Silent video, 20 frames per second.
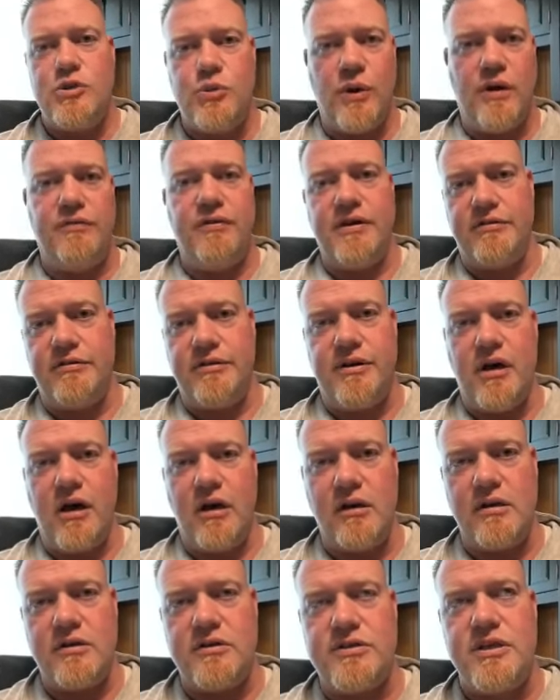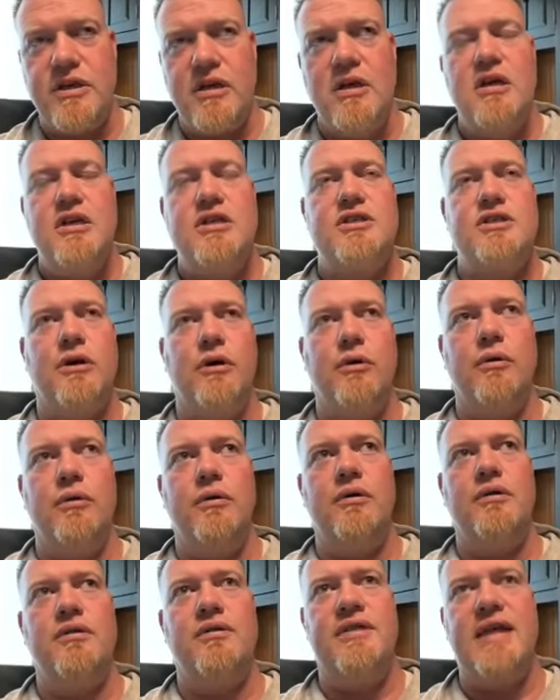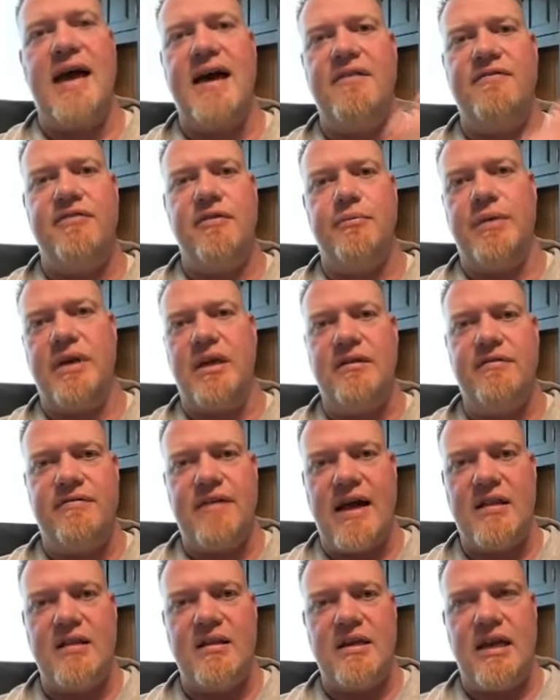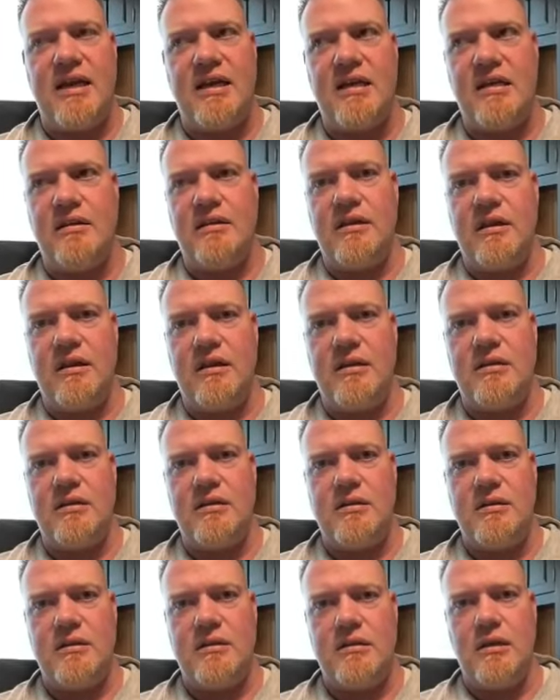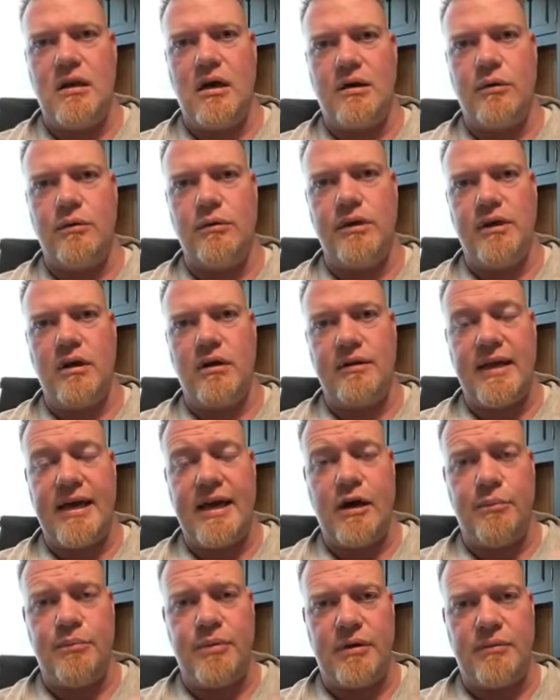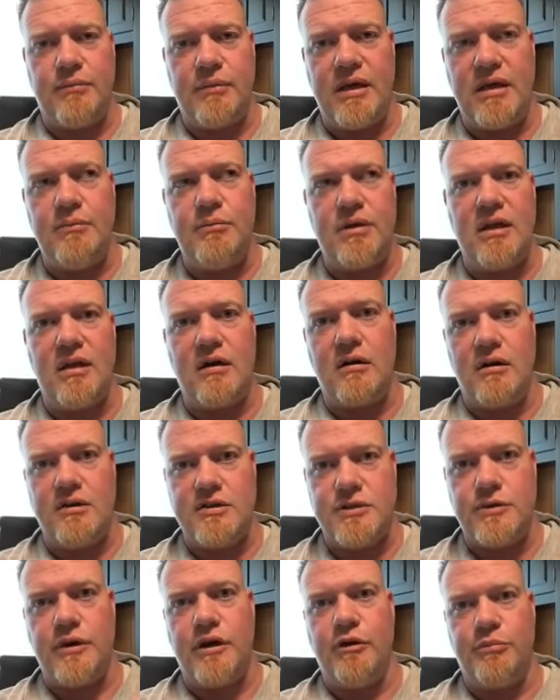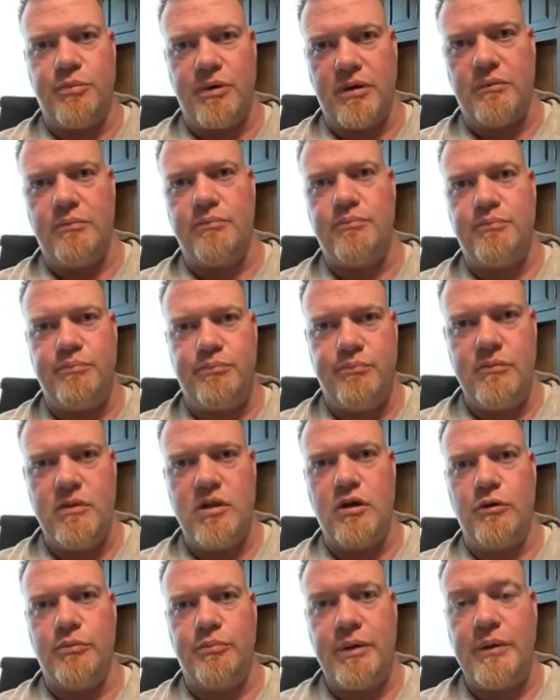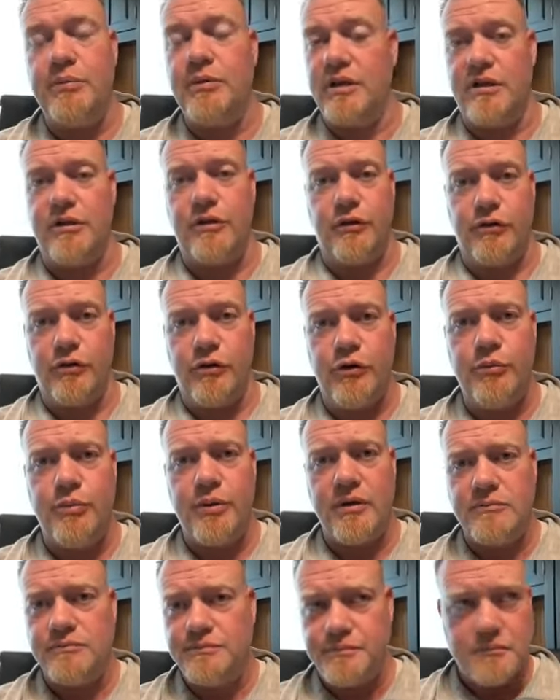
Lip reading: $1,200." So that for me, validating that not only are they helping me, but they're also helping people in the group.